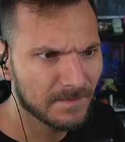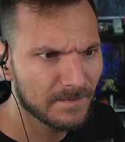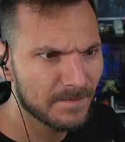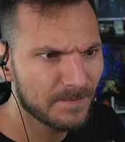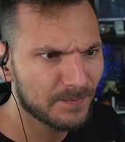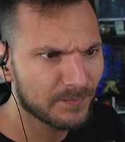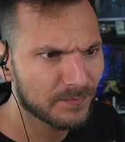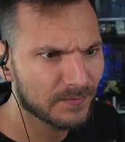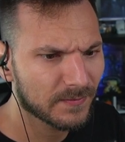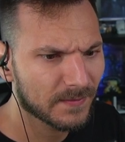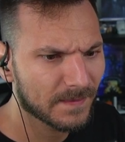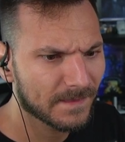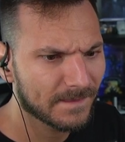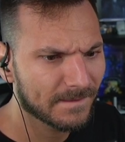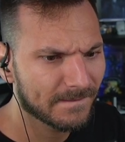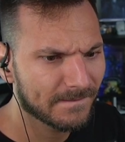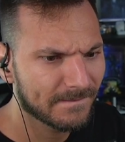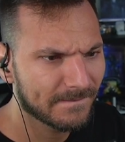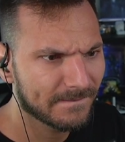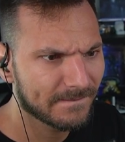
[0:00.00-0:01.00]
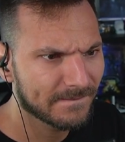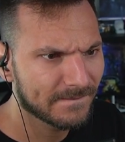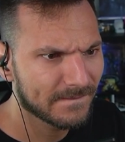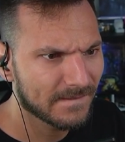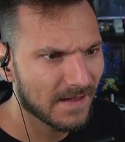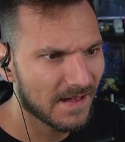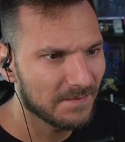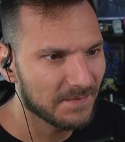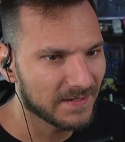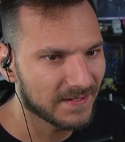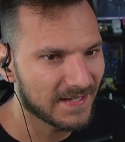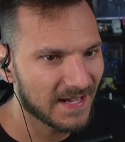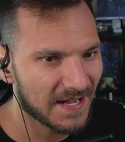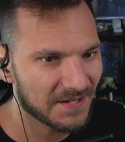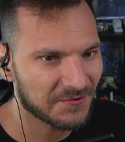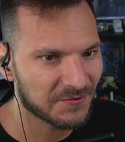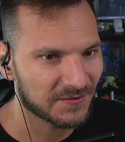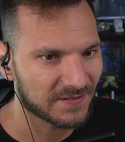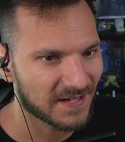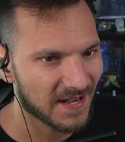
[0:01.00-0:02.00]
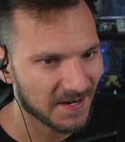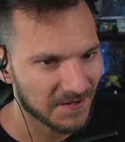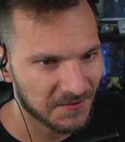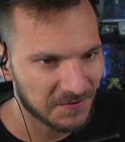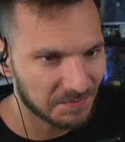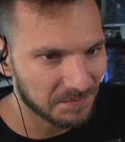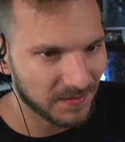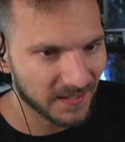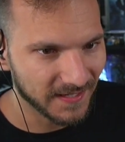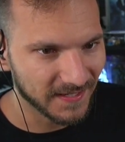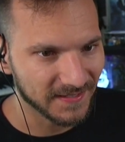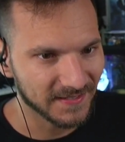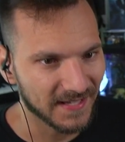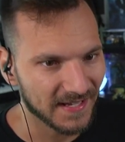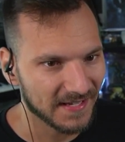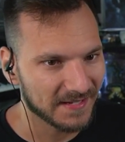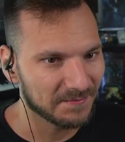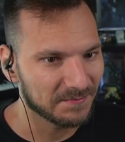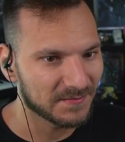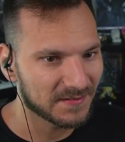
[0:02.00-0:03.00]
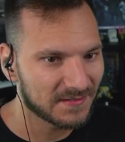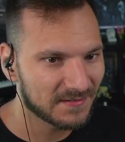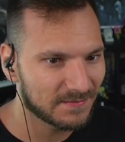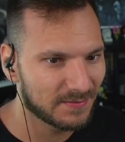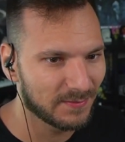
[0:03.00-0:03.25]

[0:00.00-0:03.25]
Hey, Adora. I mean, Catra's kind of playing games.